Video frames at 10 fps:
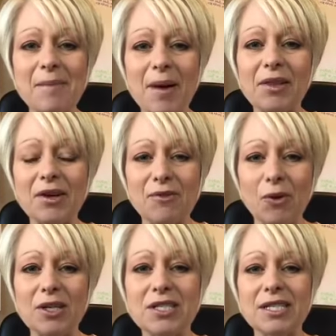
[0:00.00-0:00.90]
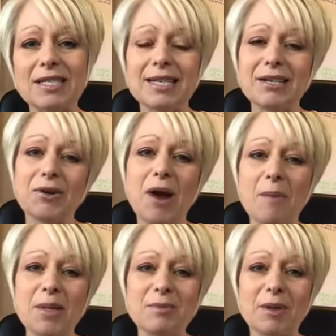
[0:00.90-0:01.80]
um, I look forward to seeing your
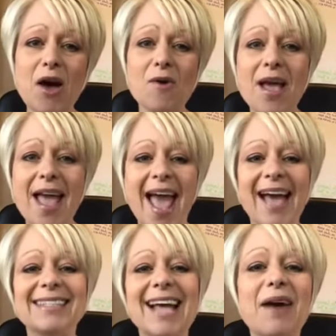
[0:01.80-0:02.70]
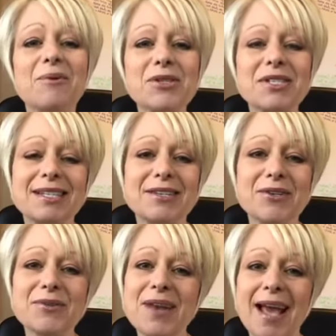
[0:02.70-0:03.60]
comments below. And I will see
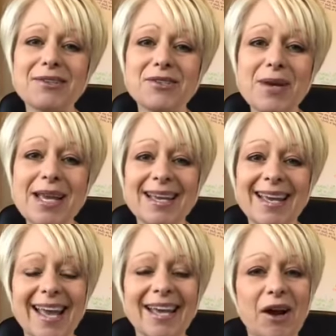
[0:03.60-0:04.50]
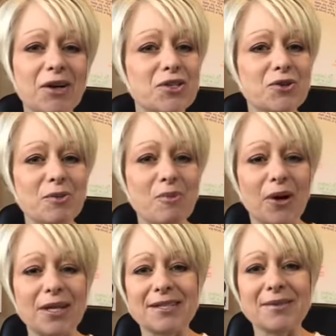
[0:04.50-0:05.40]
you next week in our To The
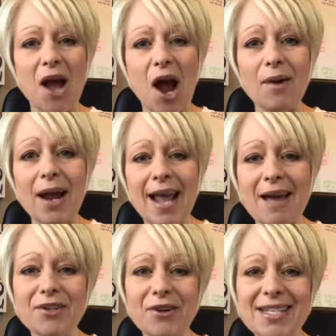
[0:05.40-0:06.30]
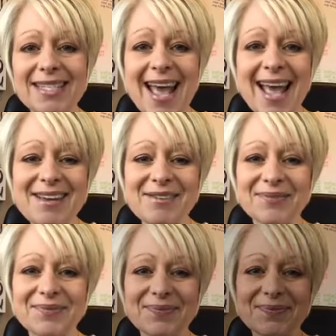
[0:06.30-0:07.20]
Point. All right, have a great
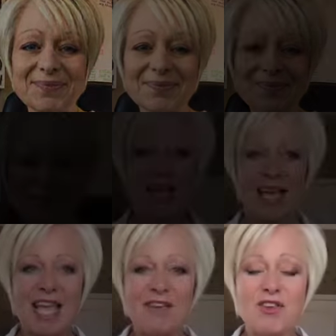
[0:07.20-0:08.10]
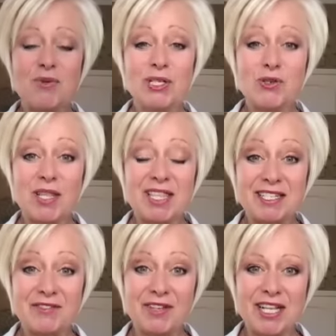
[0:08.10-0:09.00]
day. If you enjoyed
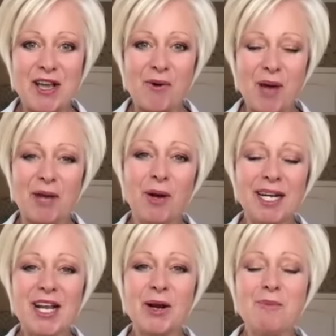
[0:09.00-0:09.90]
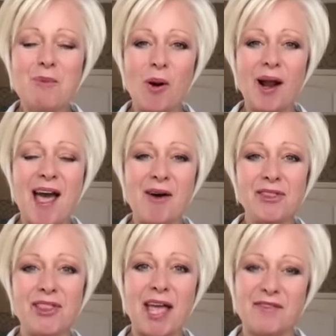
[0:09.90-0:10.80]
this video and want to hear more health,
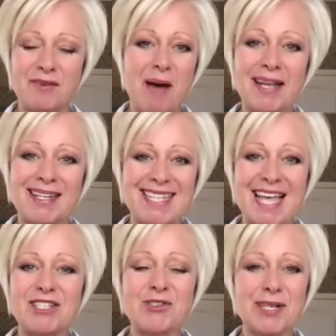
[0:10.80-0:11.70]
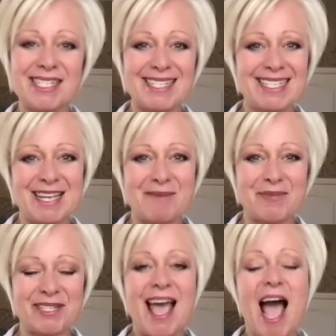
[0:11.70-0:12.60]
life, and mindset tricks and
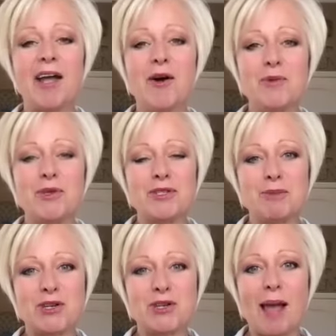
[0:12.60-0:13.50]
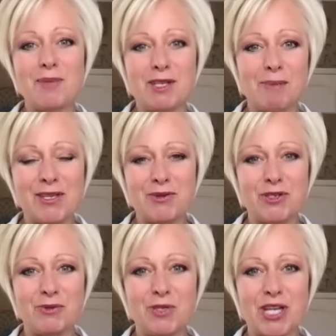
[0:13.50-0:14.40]
tips, I hope you'll subscribe to my
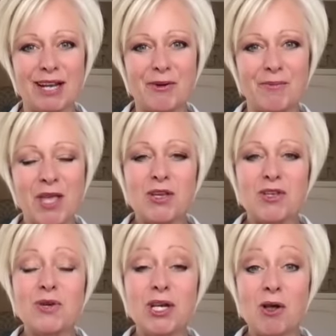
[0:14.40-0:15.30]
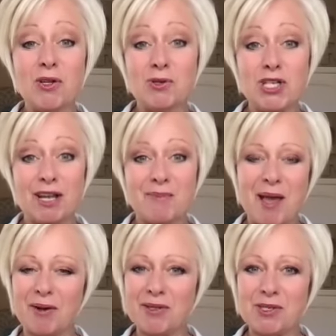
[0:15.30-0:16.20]
YouTube channel. You can also check me
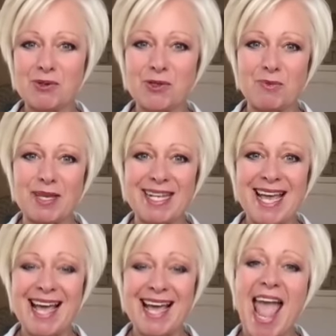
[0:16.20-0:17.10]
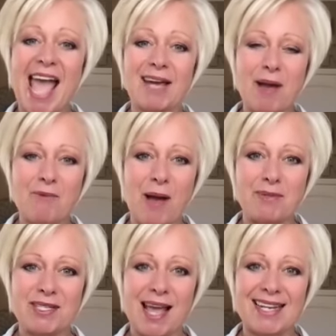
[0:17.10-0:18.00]
out on social media and my
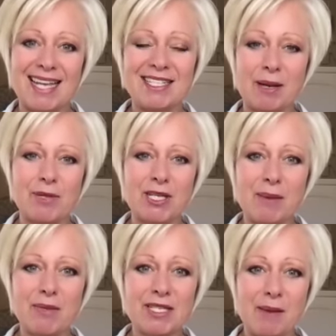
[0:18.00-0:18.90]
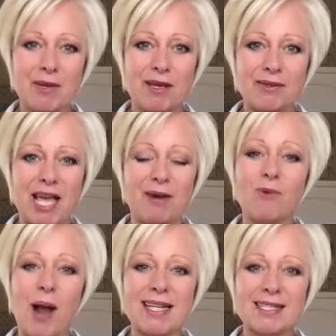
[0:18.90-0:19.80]
website at
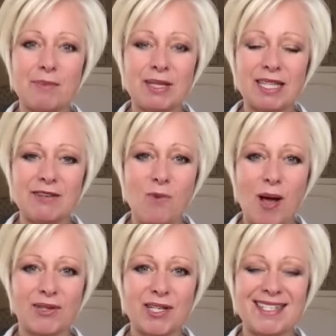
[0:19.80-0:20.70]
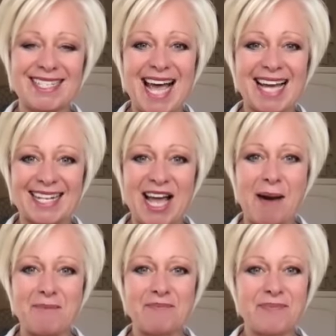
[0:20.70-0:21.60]

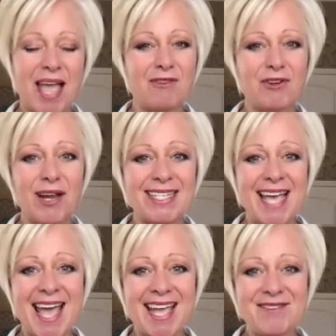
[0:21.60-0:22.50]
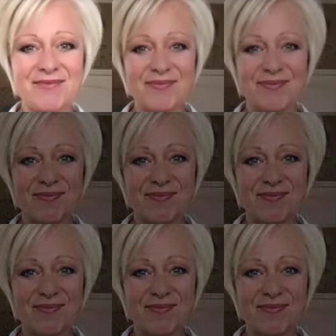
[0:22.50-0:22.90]
www.riseupandlivewellness.com. Have a great day.